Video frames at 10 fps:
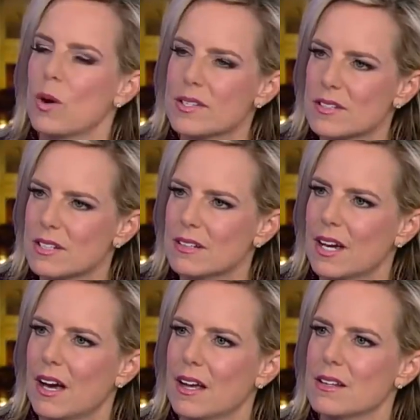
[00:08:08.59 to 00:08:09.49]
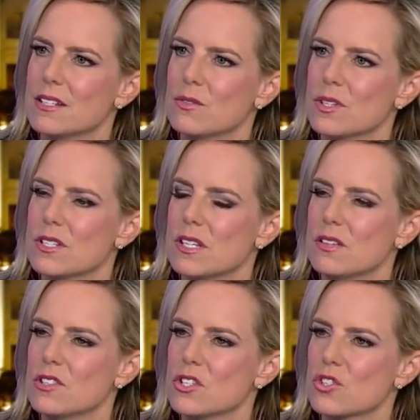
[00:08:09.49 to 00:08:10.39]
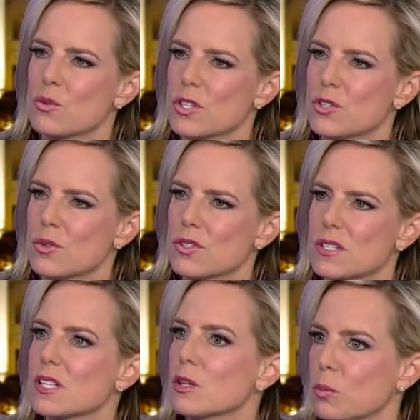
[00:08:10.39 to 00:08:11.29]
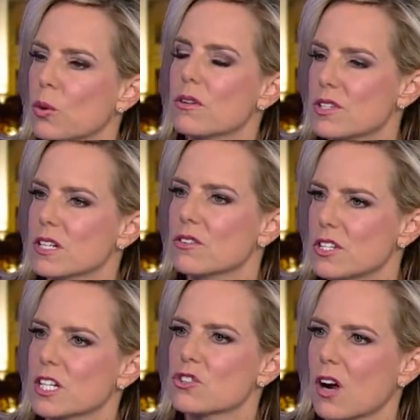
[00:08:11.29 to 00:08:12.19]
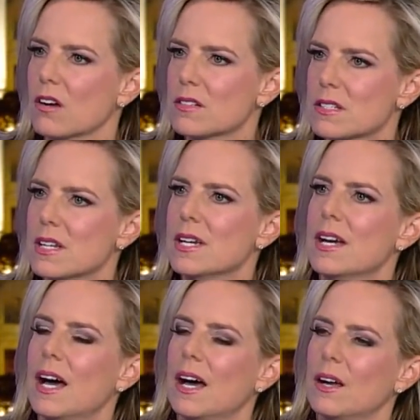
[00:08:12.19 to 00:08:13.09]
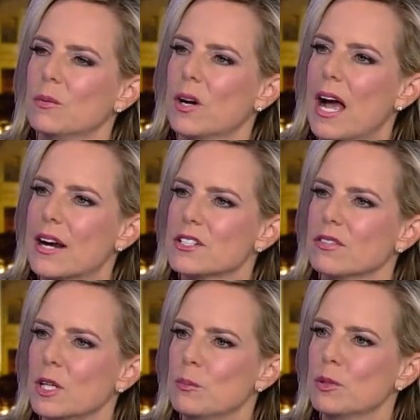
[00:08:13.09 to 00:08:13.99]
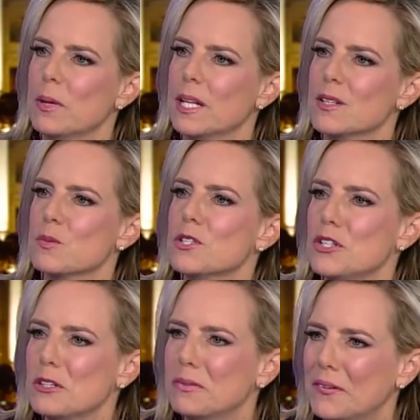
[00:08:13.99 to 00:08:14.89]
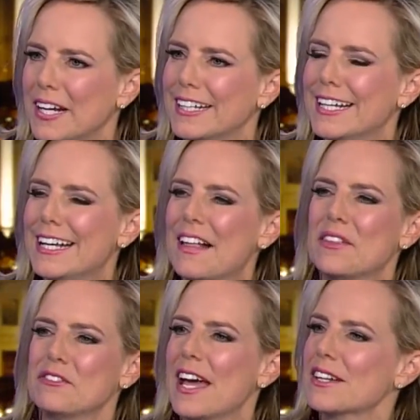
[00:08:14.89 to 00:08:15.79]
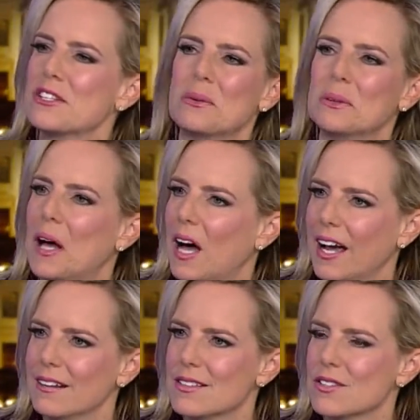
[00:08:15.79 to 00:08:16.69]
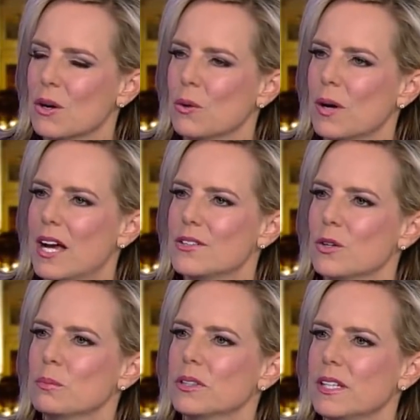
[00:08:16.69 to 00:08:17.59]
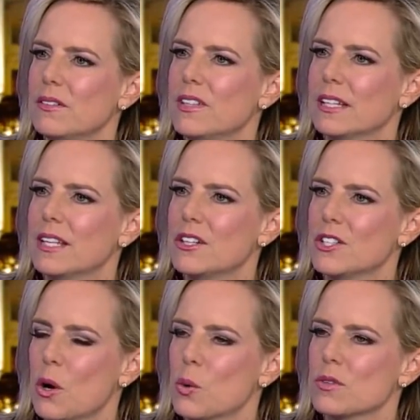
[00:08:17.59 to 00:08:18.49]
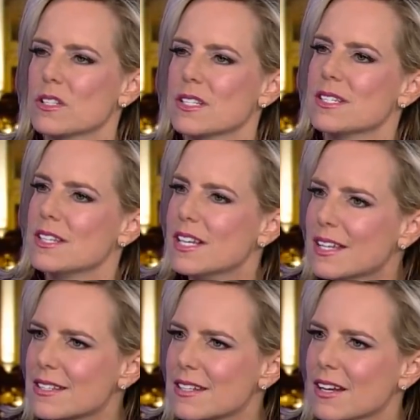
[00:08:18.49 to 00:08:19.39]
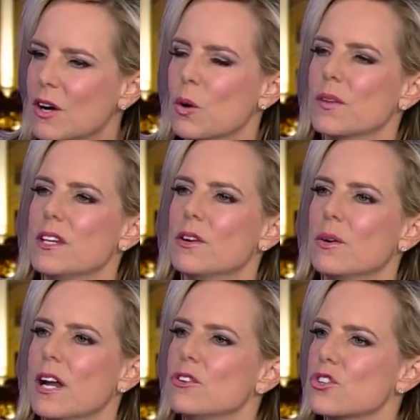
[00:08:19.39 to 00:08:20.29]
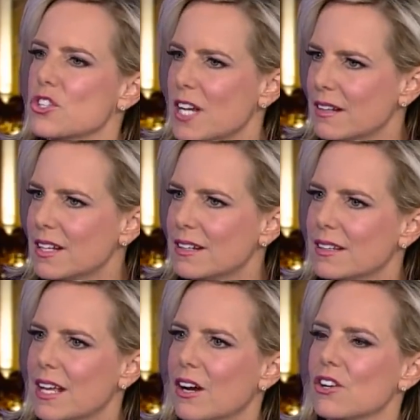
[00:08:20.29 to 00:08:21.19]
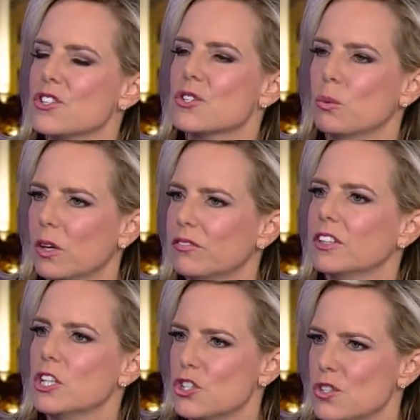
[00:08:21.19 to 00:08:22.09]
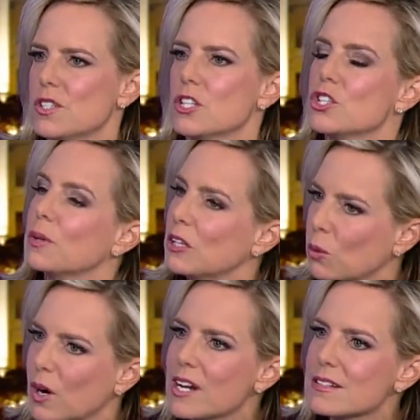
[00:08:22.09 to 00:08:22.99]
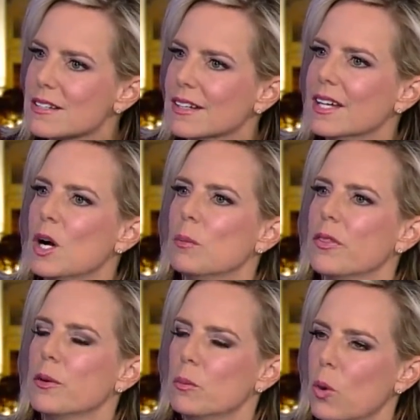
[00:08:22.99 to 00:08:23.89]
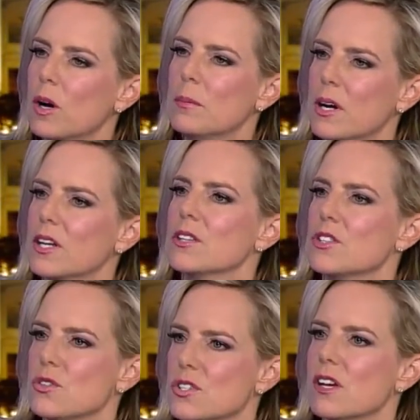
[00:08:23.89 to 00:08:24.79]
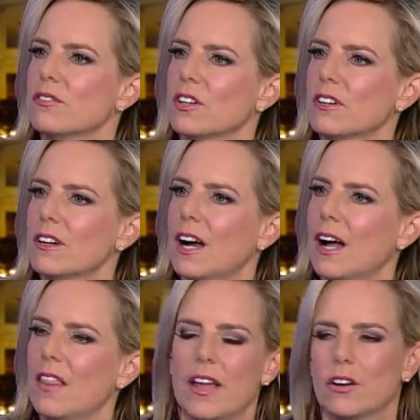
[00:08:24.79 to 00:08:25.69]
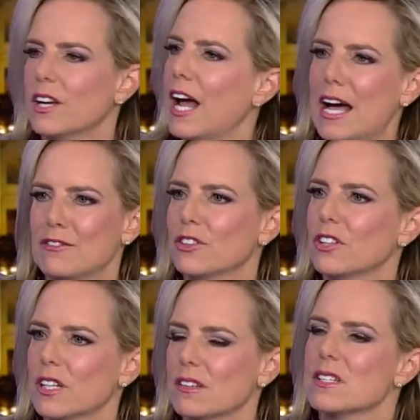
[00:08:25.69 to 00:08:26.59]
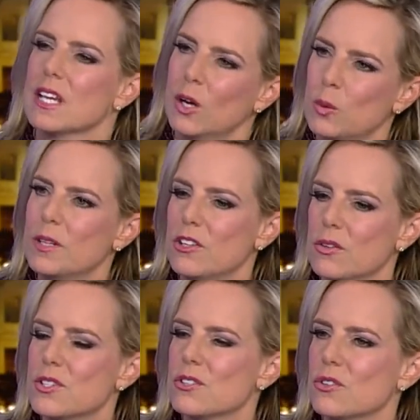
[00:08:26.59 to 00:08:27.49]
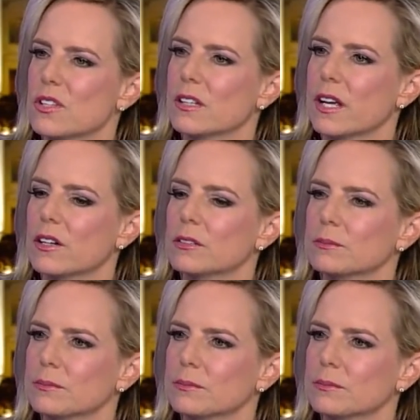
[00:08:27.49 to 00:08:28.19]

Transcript: requested uh, and did receive additional resources at the border to interdict drugs, uh, and we are actively implementing this. But to your point, the facts don't lie. So I don't believe that they don't see it or they don't understand it. They are just willfully choosing to ignore it. But the more Americans who suffer, uh, they're going to have to look at this. I hope they do it sooner yeah, than later. I,